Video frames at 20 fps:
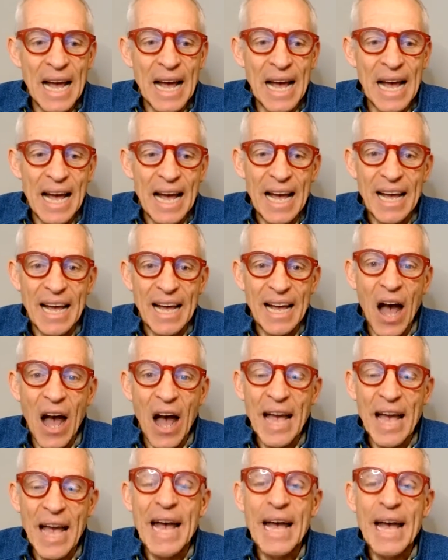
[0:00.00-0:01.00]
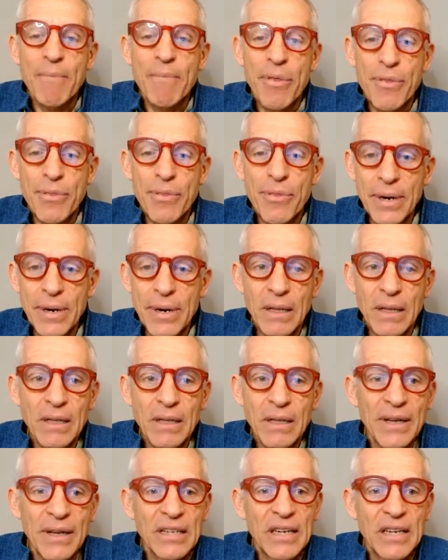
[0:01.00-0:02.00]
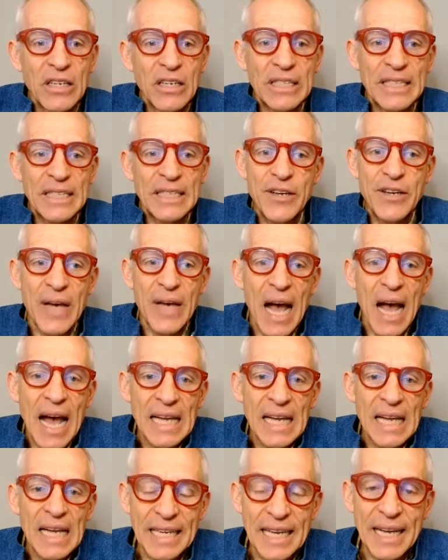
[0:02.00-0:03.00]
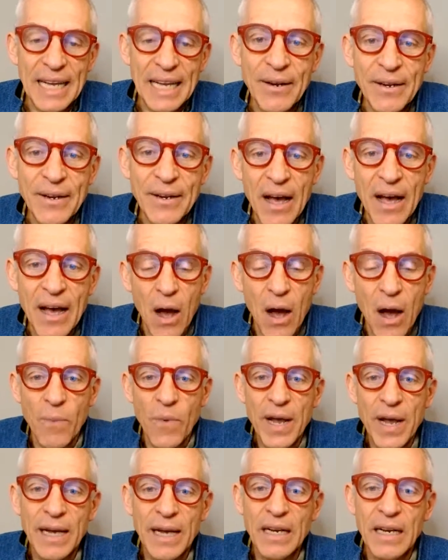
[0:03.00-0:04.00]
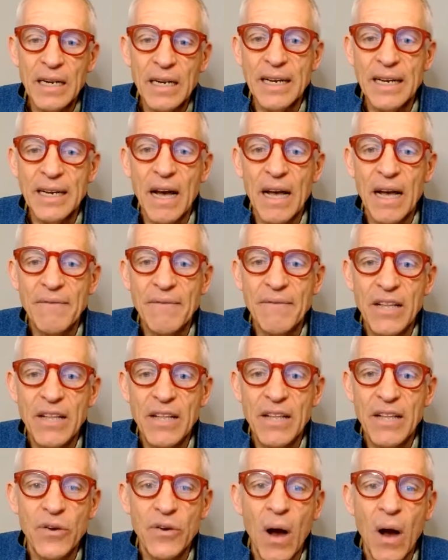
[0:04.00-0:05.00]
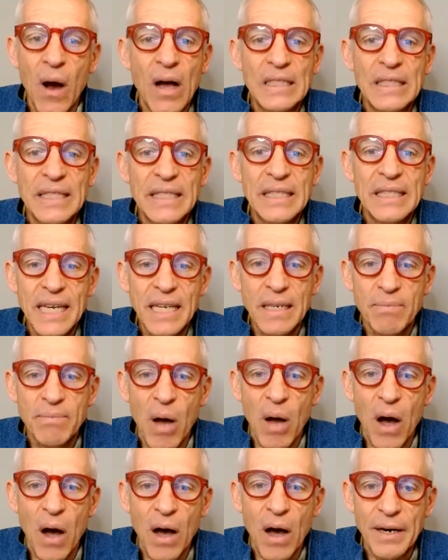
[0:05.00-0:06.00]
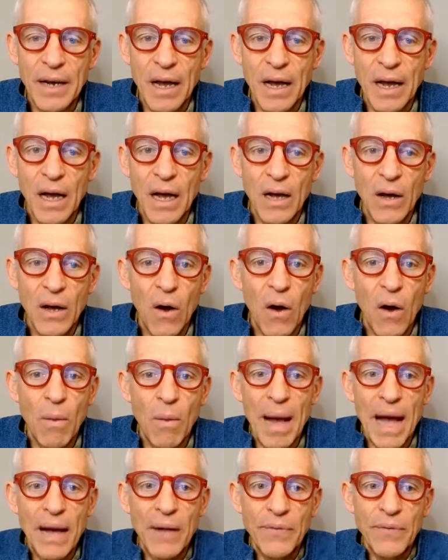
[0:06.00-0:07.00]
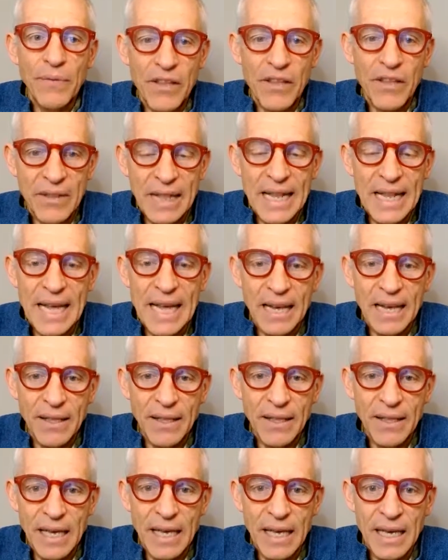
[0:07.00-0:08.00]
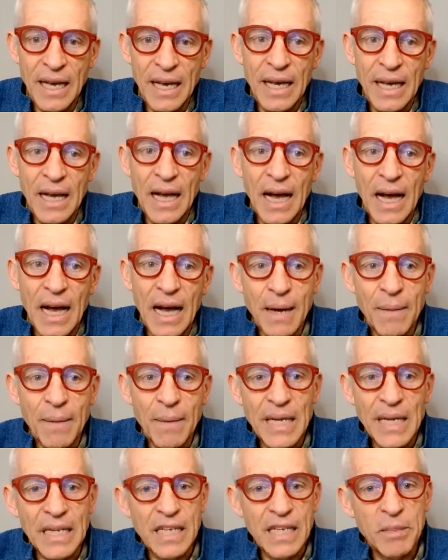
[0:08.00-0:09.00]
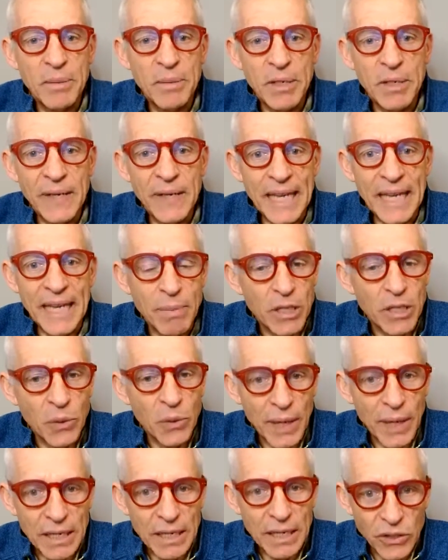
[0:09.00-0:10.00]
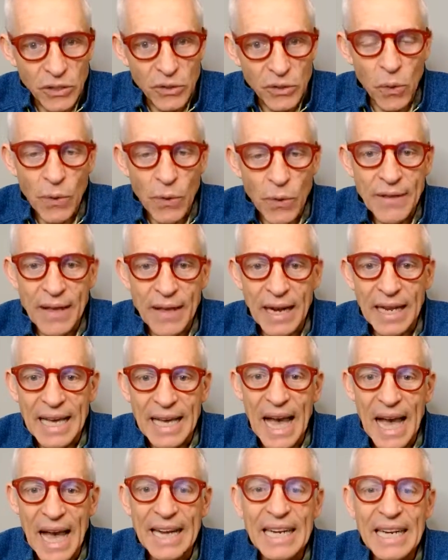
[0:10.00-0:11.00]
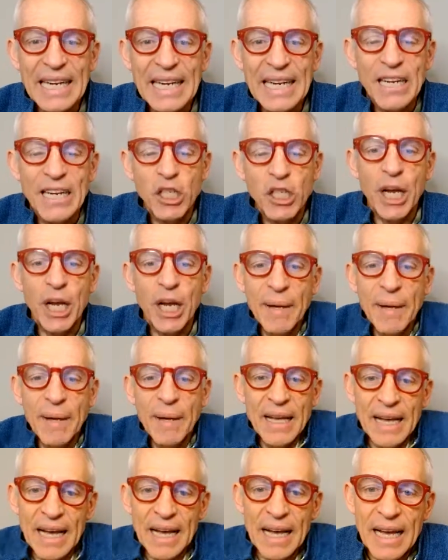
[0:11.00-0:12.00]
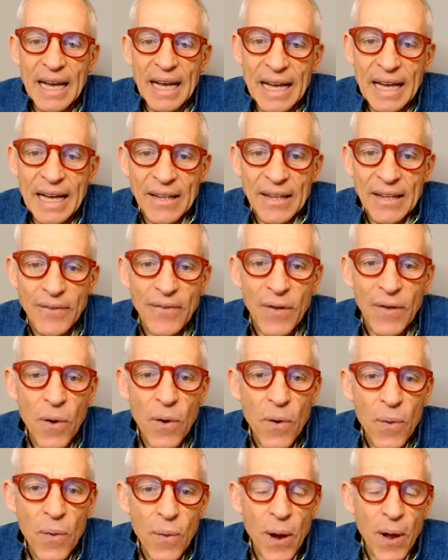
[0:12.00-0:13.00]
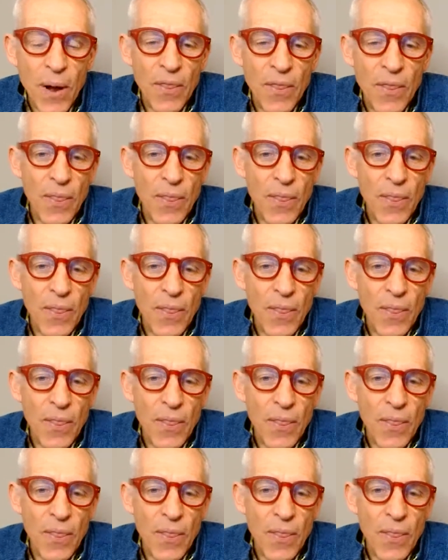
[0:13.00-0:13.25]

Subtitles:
And I am thrilled to see you guys, and we're going to dive into our second part about this link, the indisputable link between storytelling and leadership. And so